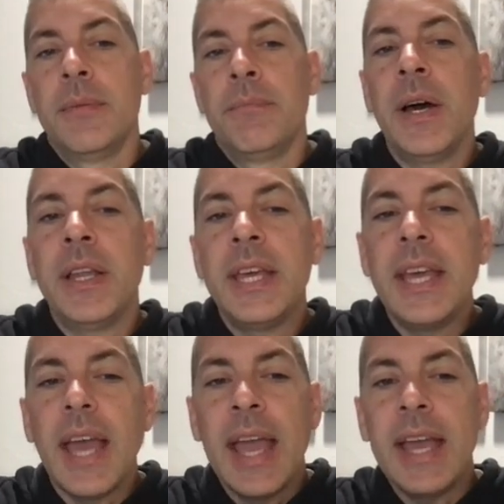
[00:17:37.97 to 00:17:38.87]
But
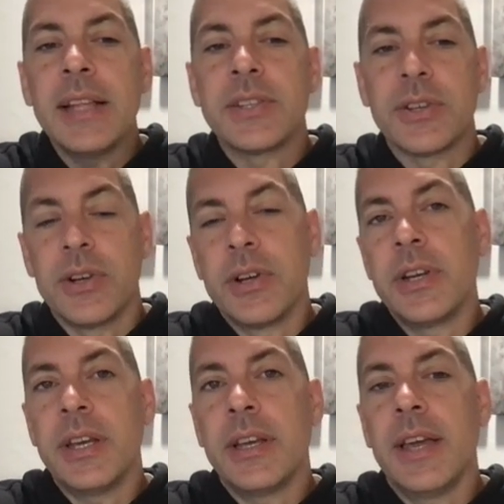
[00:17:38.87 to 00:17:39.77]
he answered
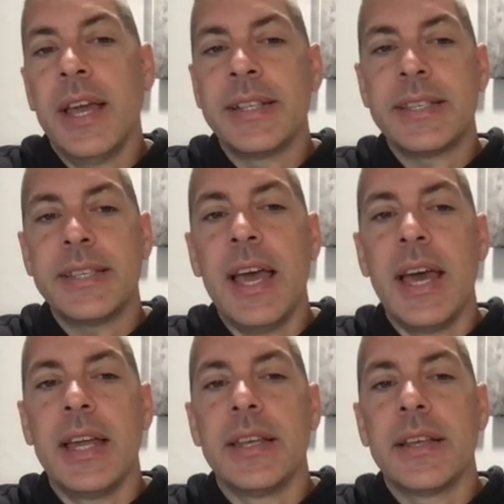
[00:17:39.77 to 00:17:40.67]
and said,